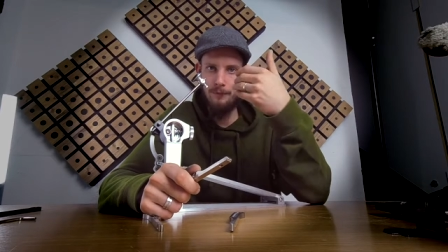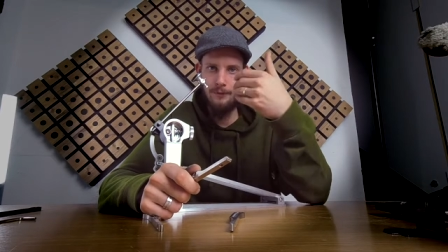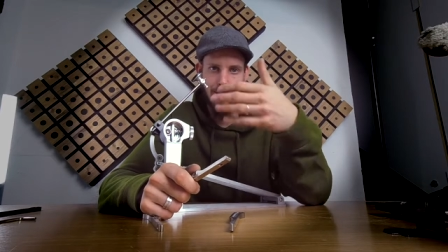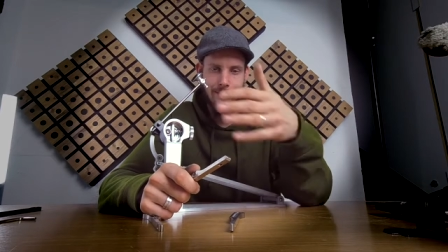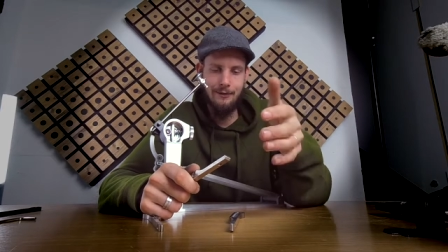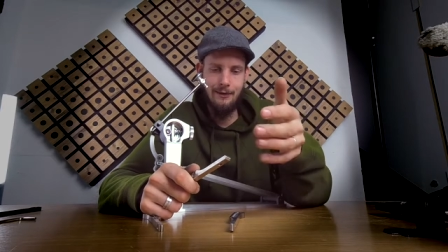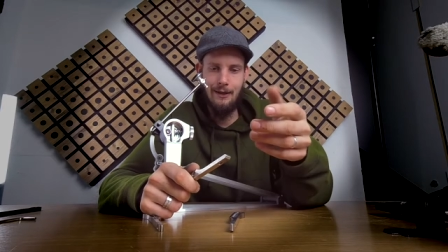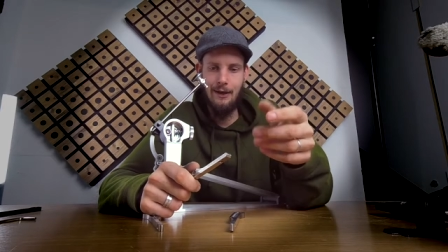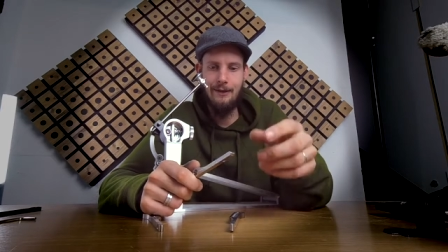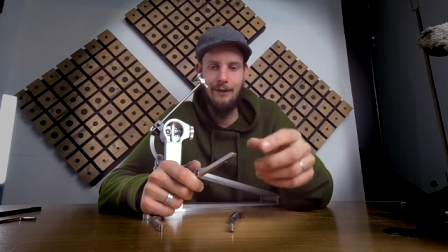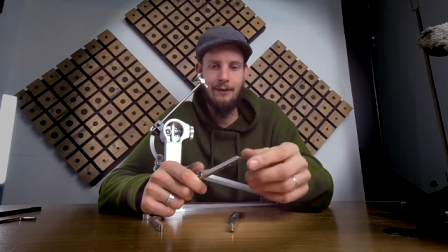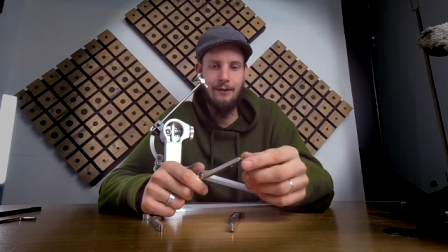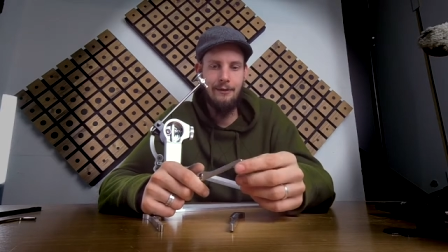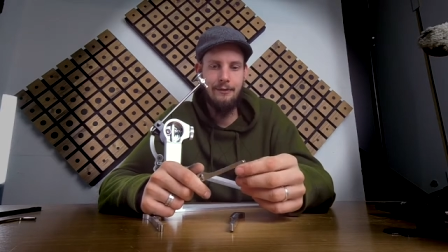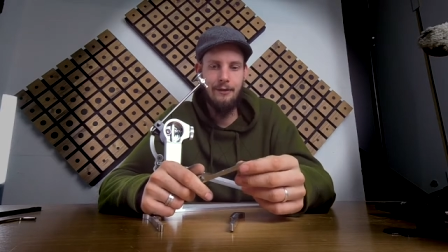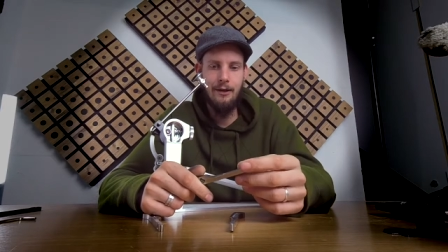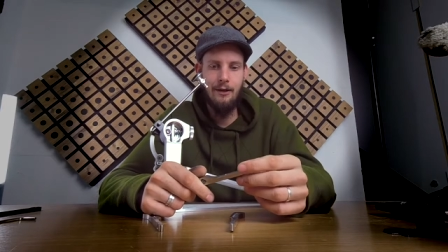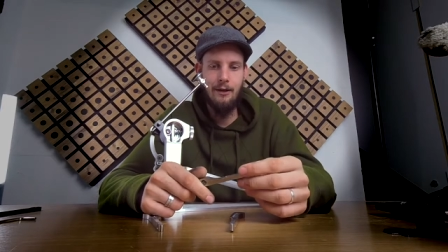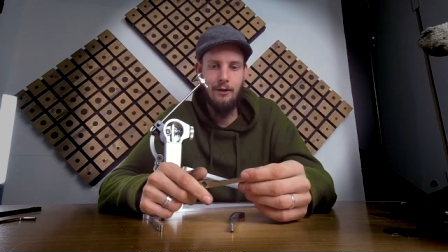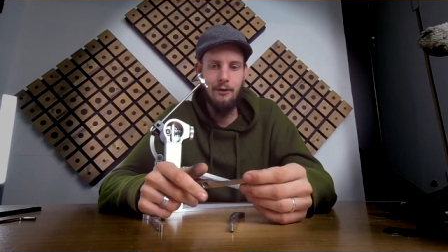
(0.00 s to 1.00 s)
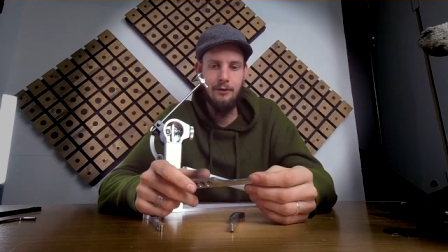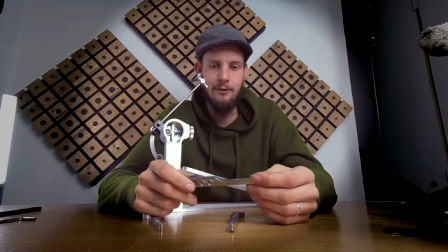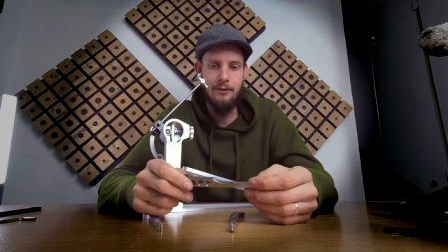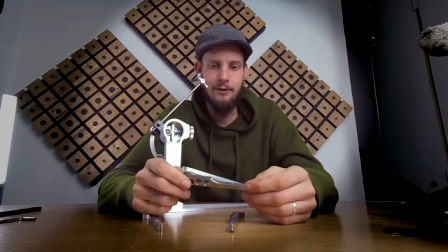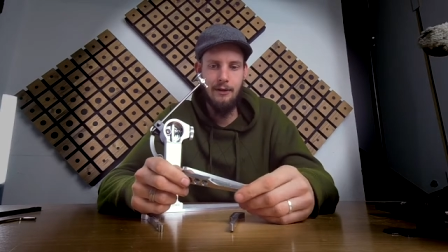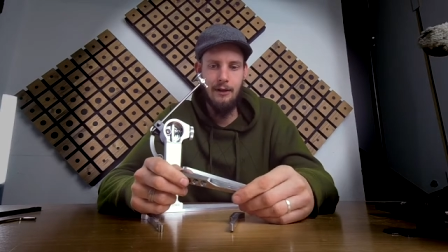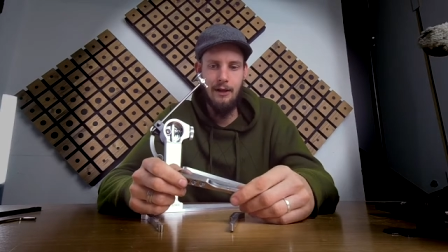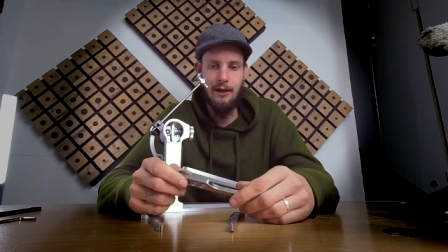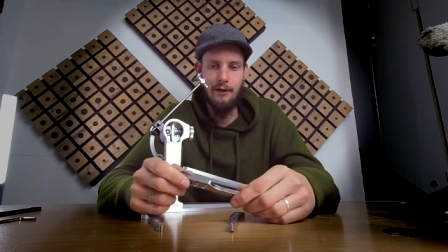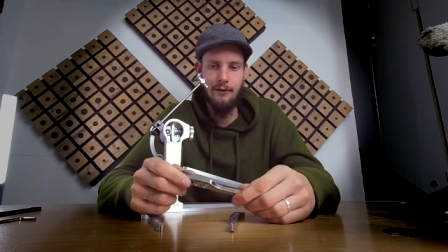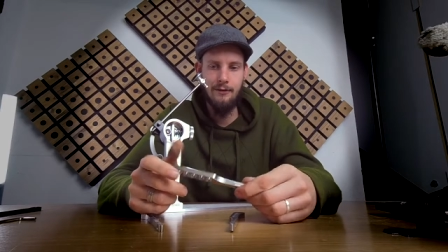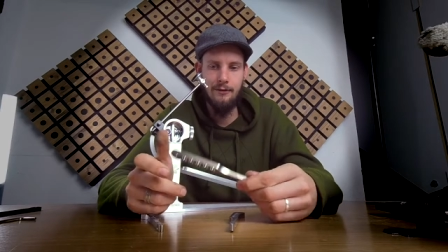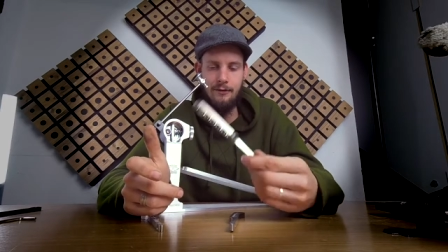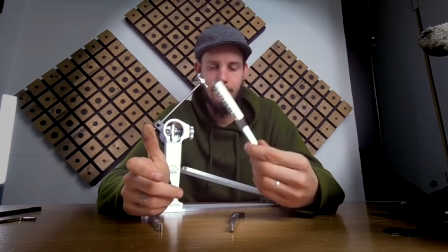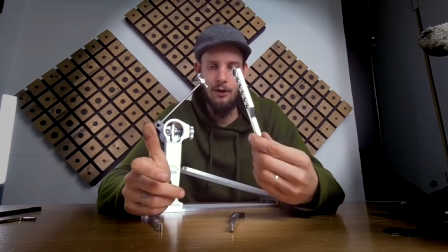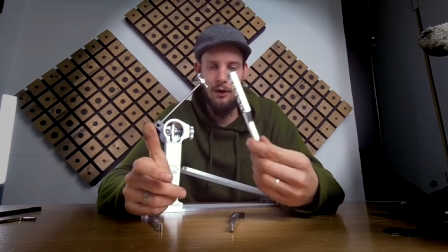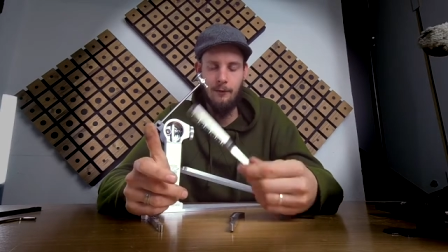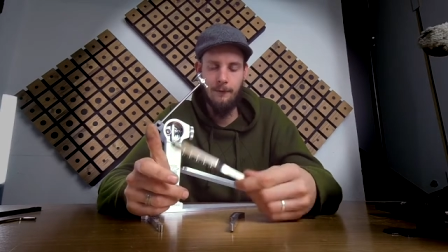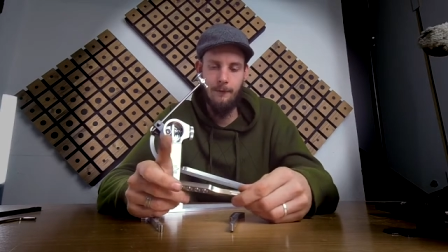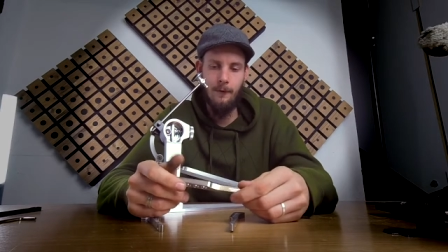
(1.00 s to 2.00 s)
this clicking sound is
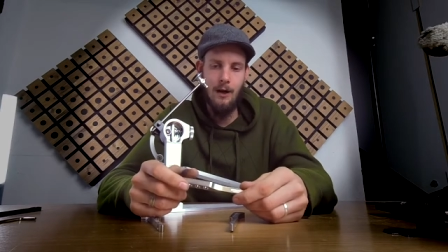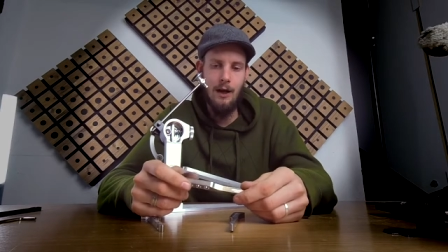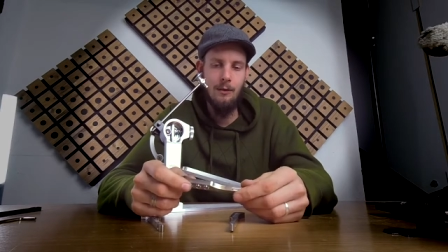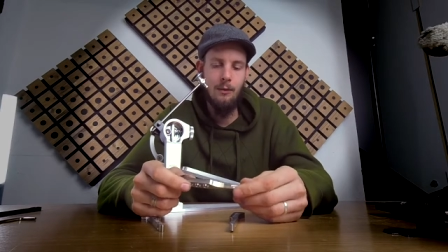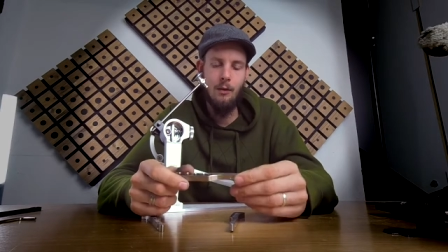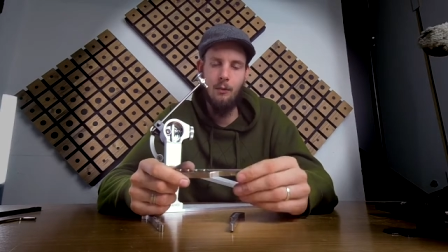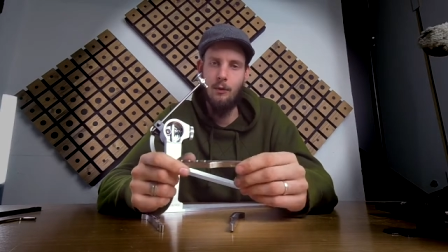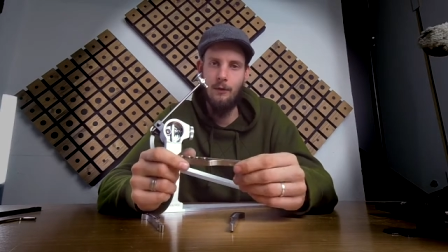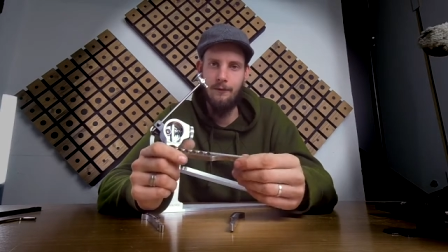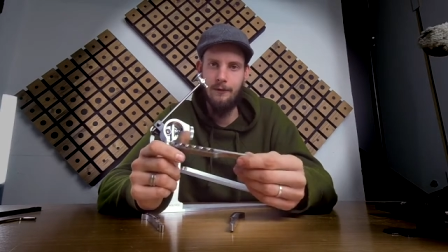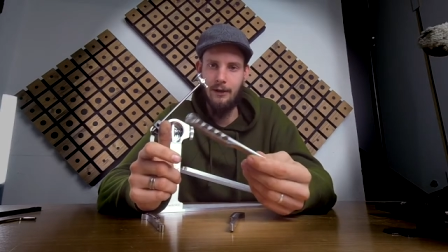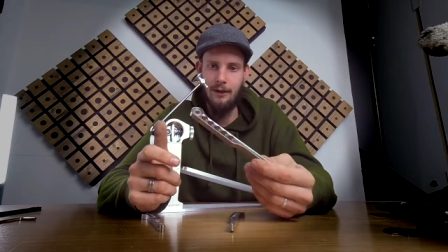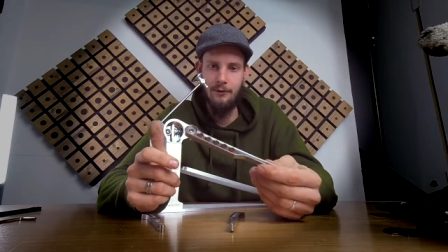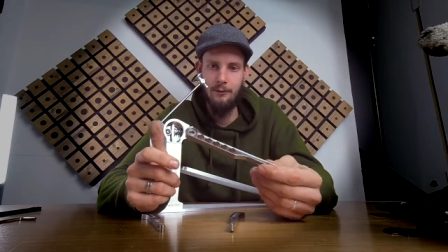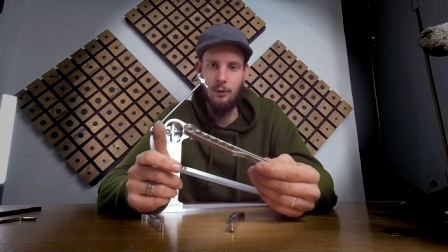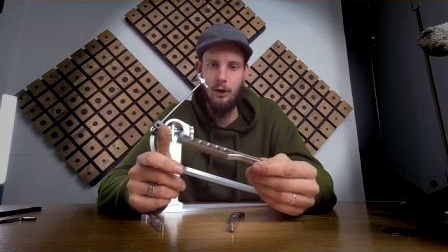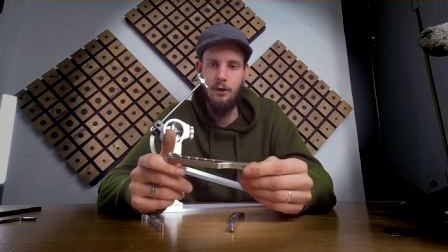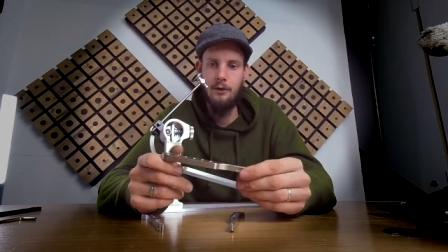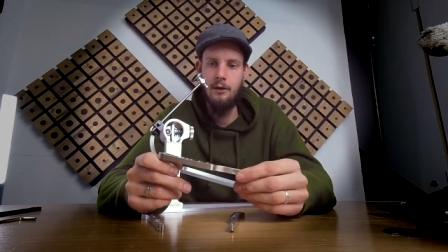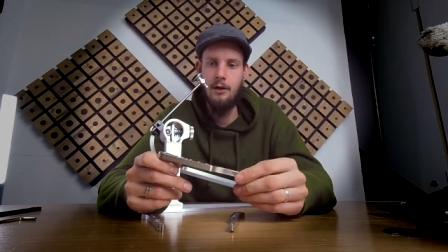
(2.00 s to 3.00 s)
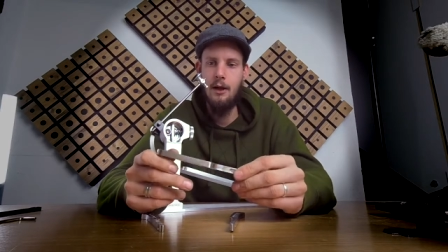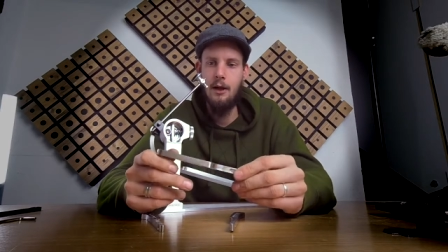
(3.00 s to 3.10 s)
gone forever with this one.